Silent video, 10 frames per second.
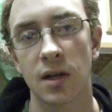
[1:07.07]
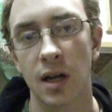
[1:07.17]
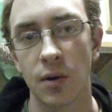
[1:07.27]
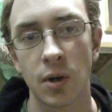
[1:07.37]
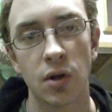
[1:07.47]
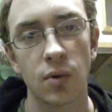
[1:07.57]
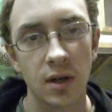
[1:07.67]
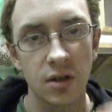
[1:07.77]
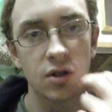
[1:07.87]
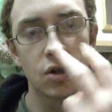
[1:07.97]
Today we're
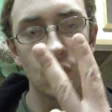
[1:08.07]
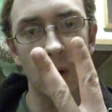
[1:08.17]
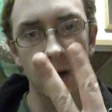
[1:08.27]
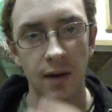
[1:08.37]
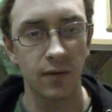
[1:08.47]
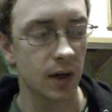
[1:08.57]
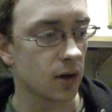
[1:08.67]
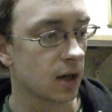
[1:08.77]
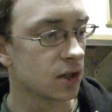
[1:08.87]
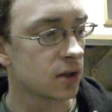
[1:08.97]
doing a two-way
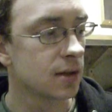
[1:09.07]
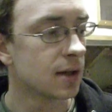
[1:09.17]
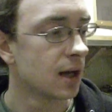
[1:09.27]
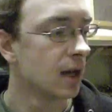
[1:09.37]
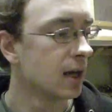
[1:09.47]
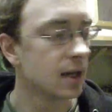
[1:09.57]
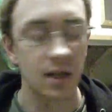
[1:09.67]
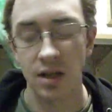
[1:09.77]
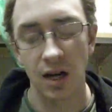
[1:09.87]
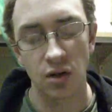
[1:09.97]
configuration.
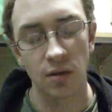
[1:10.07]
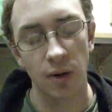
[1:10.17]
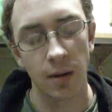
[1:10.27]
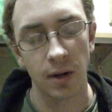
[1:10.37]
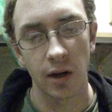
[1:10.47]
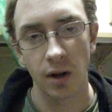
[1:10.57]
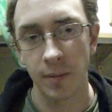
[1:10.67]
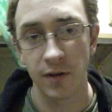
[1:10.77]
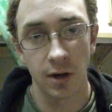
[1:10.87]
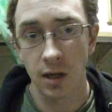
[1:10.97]
That's actually probably all
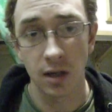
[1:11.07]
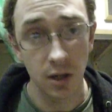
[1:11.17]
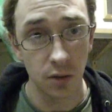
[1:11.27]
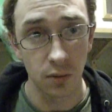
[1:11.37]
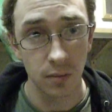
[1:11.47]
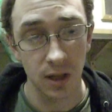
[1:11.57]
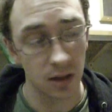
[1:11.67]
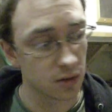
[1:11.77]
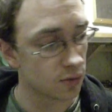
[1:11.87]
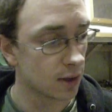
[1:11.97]
I'm ever going to do
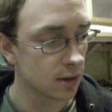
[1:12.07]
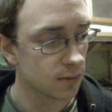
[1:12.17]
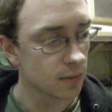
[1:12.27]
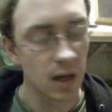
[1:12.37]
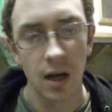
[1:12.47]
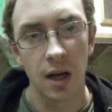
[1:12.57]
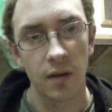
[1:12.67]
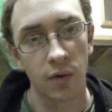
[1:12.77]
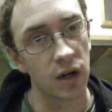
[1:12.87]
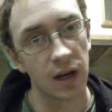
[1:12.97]
because, well,
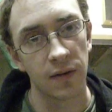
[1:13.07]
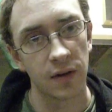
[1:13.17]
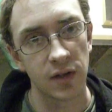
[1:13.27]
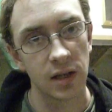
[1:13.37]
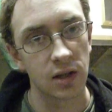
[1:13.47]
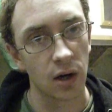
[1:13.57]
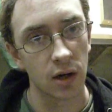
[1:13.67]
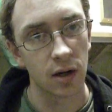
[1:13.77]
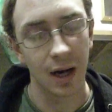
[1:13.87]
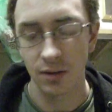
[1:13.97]
4850s
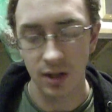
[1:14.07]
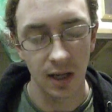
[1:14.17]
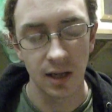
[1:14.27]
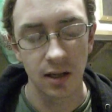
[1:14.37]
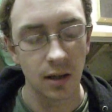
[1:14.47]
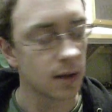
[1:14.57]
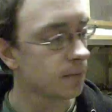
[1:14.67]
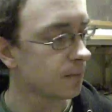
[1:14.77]
are outdated.